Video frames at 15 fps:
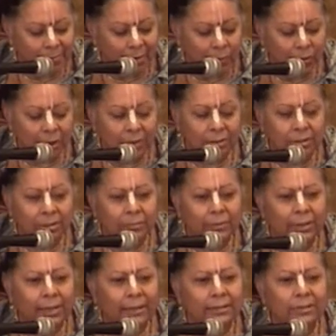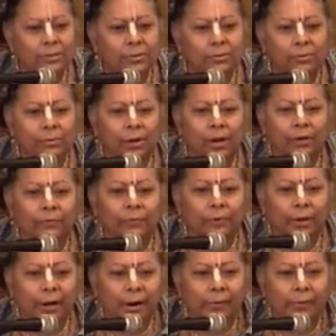We also would like to
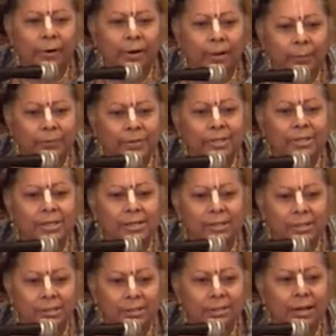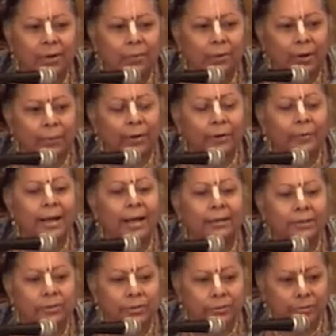offer our appreciations, our
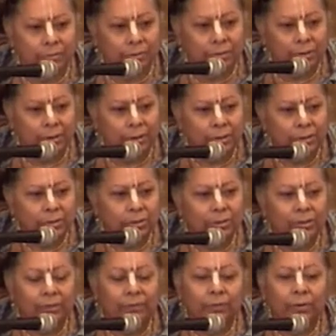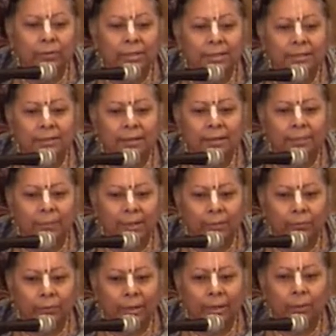gratitude to the devotees that make
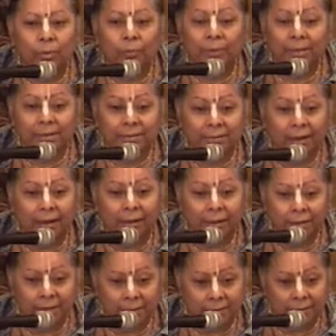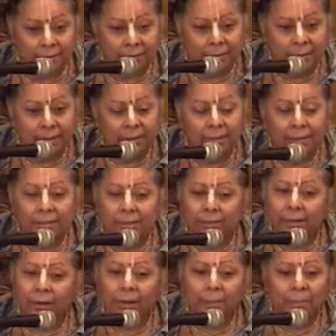Radha Gopinath's garlands. These
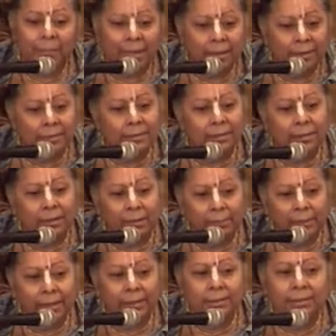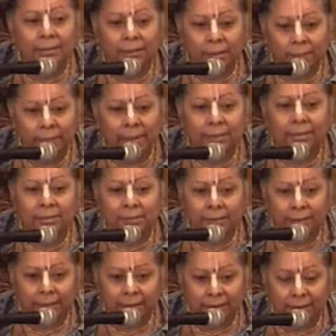are amazing, amazing, amazing
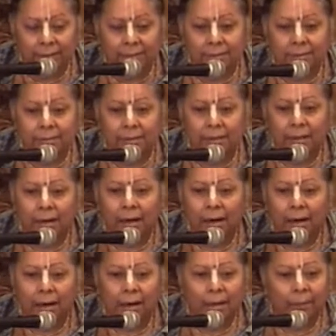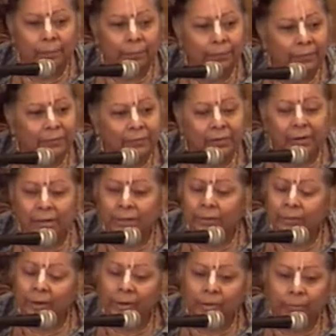ladies. Very
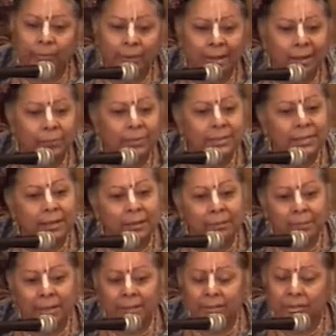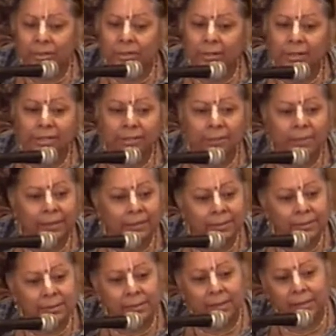incredible. I will tell many stories about
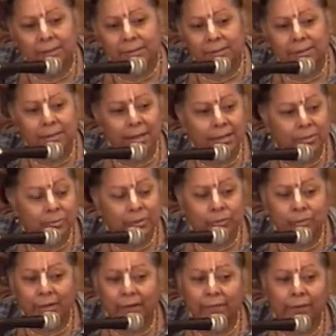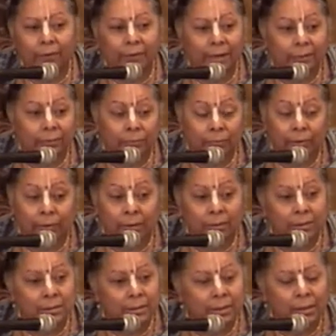these ladies as we travel around the
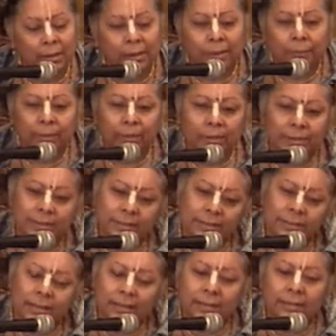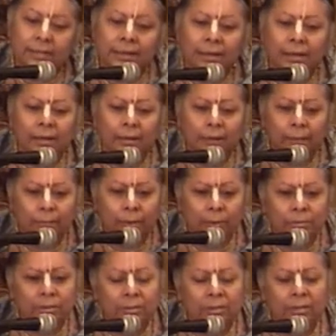world. Because these ladies are here,
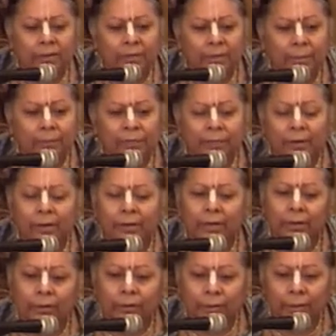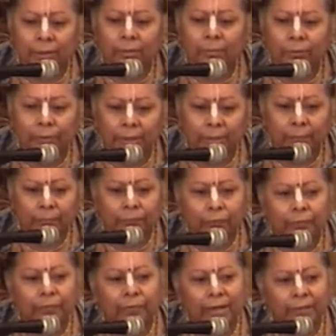most of them very early in the morning before
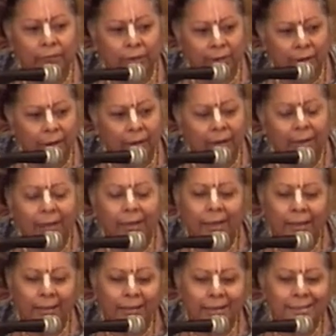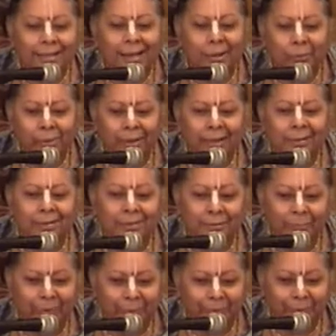5 o'clock. And yes, I will get to the
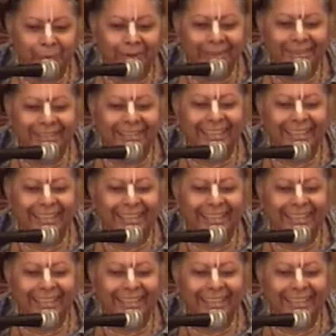purport.